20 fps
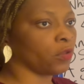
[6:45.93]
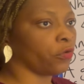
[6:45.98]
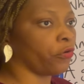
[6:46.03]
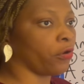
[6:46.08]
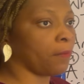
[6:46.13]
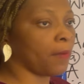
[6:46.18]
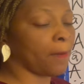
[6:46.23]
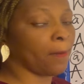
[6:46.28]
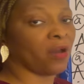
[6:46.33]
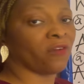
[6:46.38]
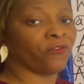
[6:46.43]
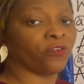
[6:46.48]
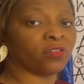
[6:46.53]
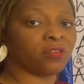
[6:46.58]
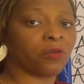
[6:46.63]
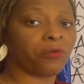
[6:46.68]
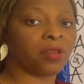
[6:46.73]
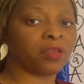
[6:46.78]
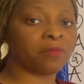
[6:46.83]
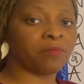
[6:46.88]
Remember,
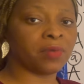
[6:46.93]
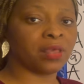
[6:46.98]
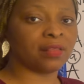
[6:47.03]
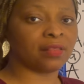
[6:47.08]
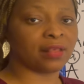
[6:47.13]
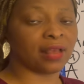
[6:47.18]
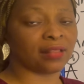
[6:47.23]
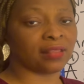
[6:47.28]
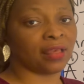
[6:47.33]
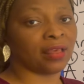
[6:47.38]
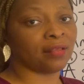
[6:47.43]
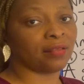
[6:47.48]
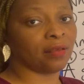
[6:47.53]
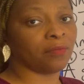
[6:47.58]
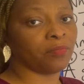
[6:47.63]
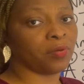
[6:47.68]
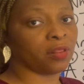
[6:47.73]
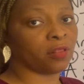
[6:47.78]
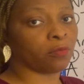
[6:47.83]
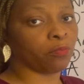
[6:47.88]
amphoteric means that
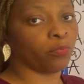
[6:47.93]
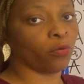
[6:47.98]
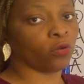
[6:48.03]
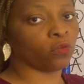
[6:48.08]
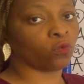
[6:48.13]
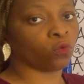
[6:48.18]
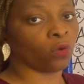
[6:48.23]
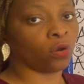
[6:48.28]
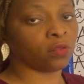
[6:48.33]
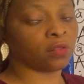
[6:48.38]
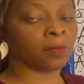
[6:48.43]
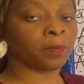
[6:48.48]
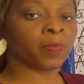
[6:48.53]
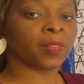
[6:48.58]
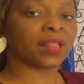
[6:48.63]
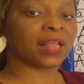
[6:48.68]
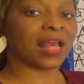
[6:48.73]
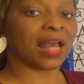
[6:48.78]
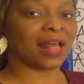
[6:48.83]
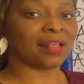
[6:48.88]
exhibits both what?
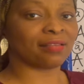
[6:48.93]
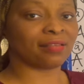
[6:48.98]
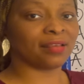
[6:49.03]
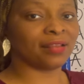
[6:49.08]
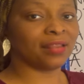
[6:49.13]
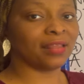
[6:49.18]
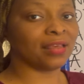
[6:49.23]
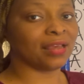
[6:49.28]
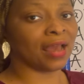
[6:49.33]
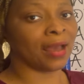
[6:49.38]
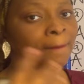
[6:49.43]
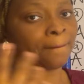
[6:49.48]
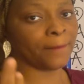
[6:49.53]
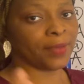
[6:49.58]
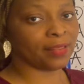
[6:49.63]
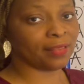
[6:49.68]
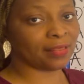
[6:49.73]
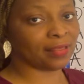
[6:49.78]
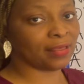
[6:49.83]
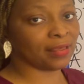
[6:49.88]
Acidic and
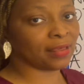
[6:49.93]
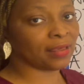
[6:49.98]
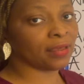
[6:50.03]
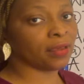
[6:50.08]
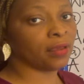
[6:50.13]
basic